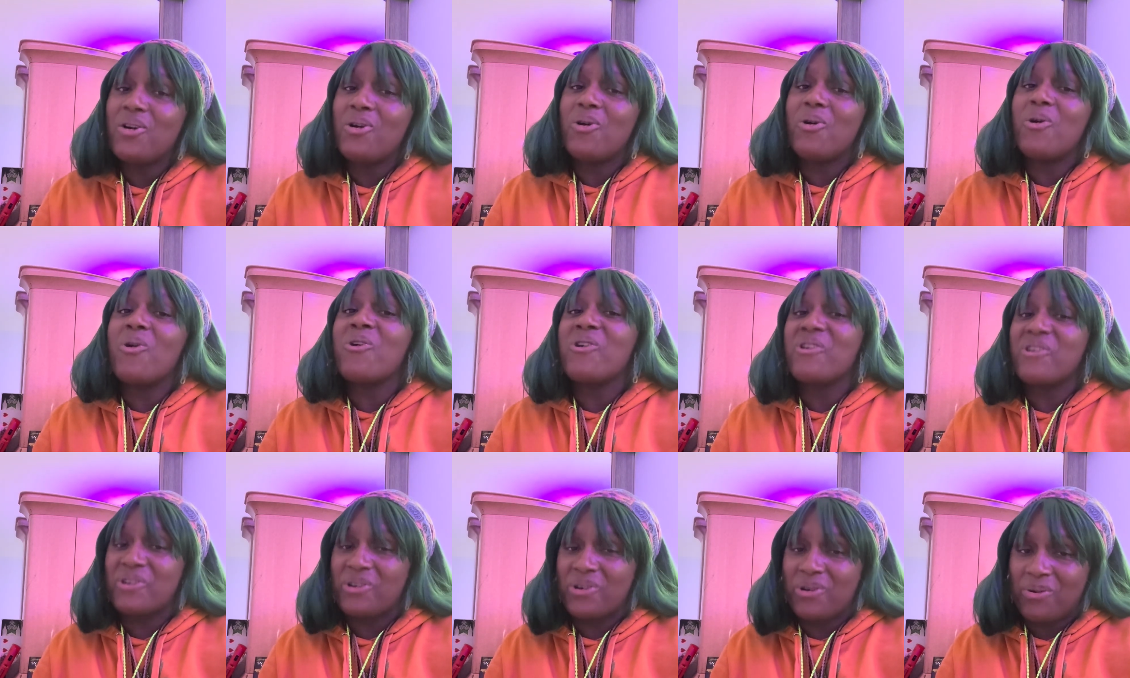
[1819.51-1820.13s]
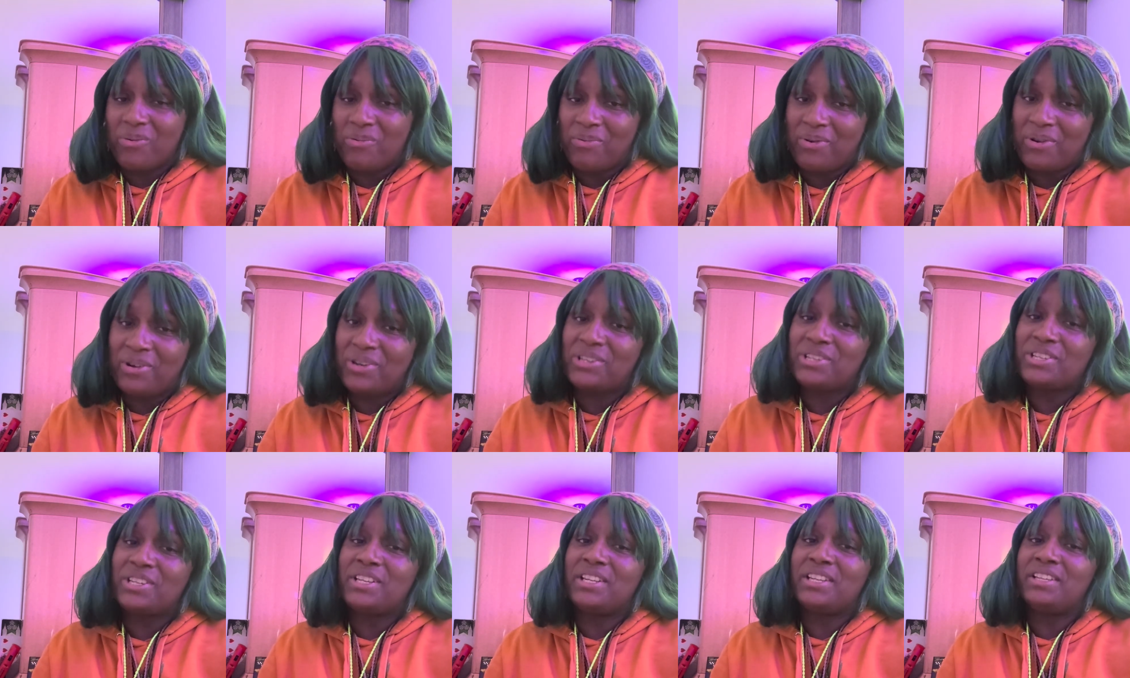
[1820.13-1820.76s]
oracle
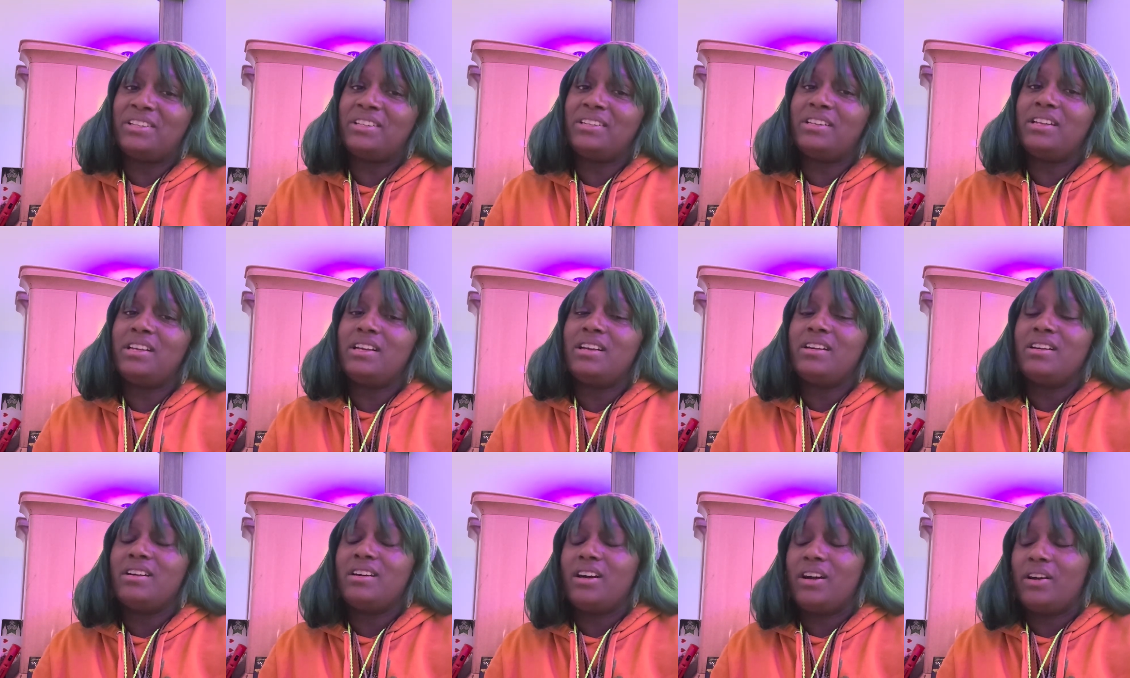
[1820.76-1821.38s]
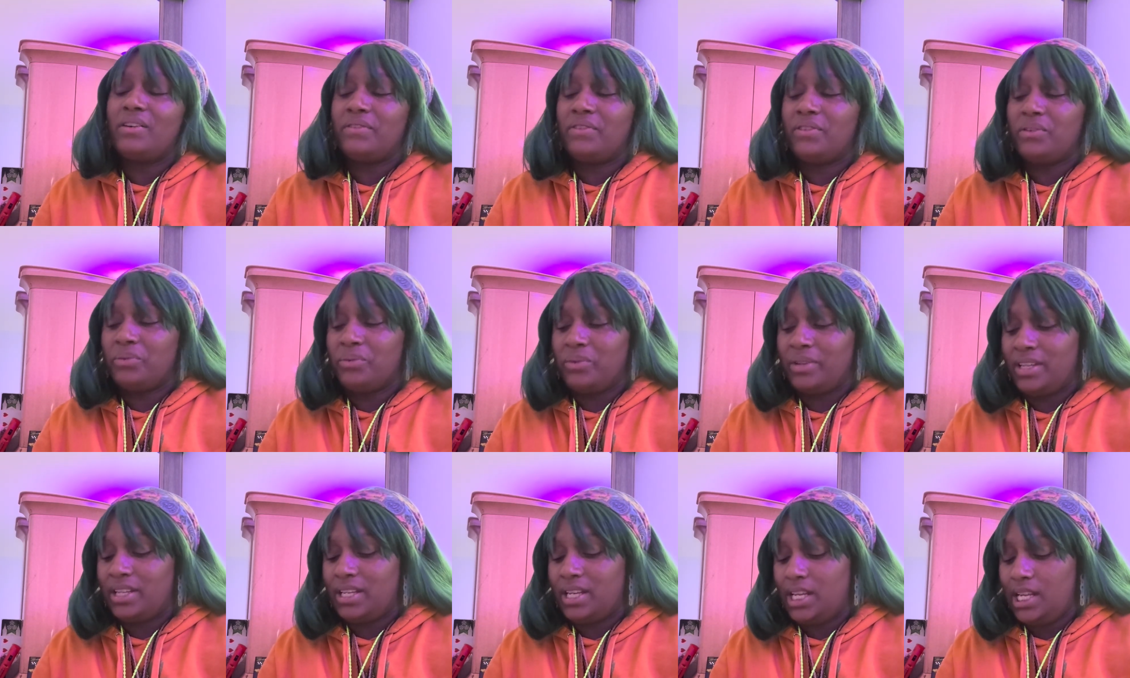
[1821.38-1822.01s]
portion of the
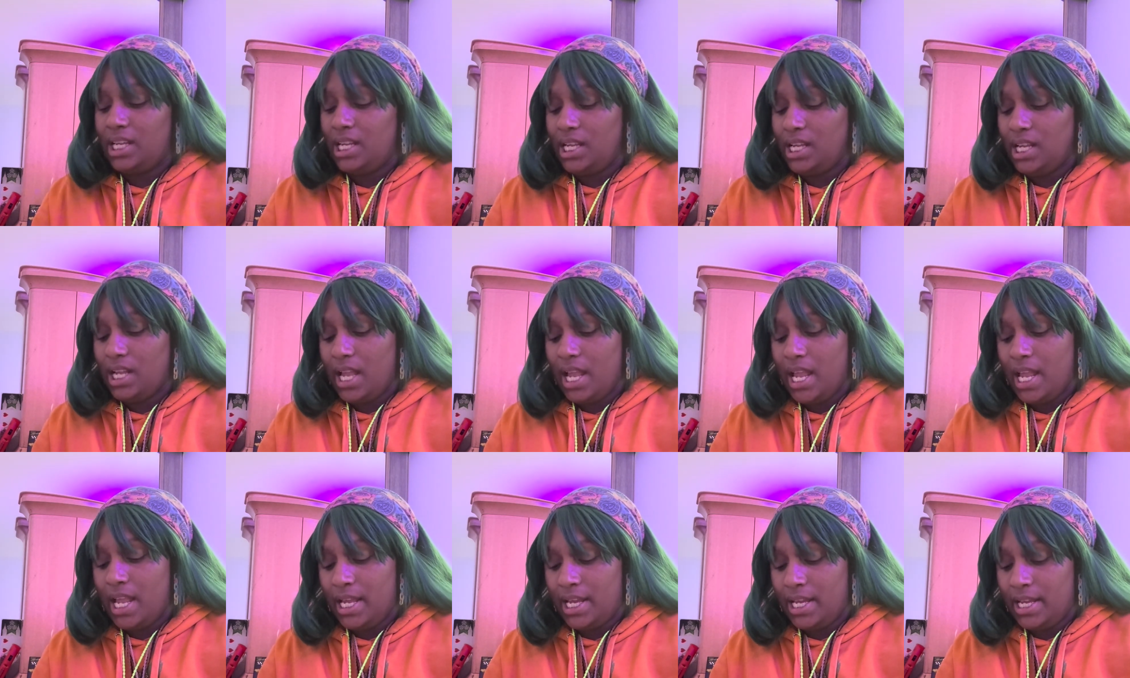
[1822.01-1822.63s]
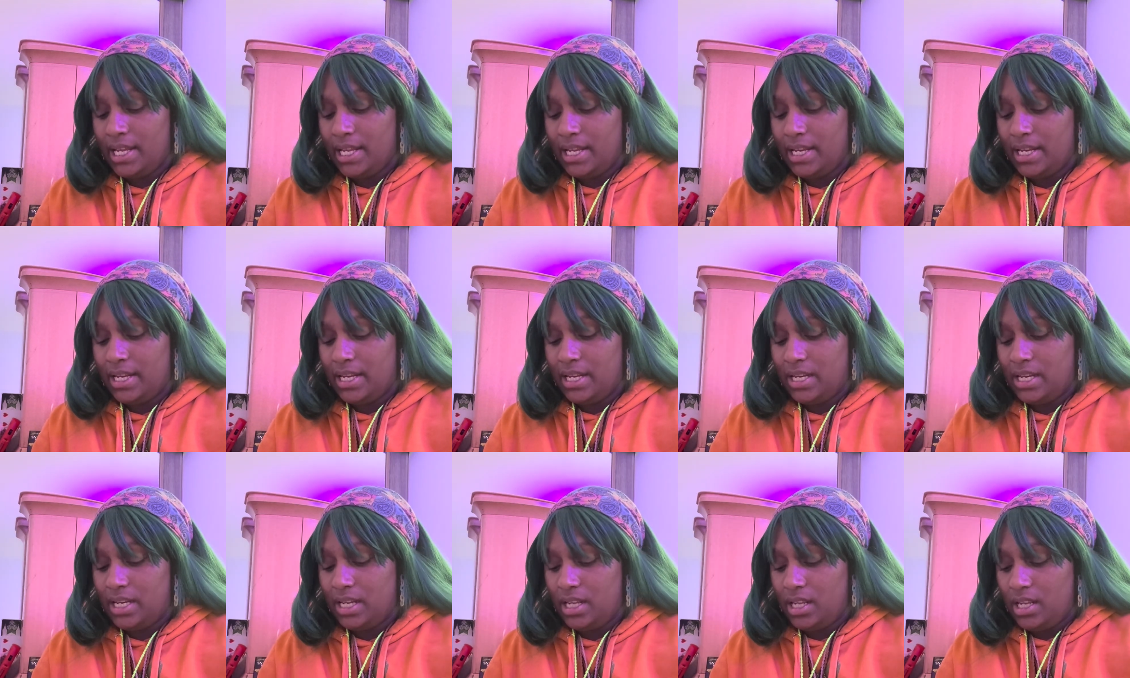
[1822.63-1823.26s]
reading, and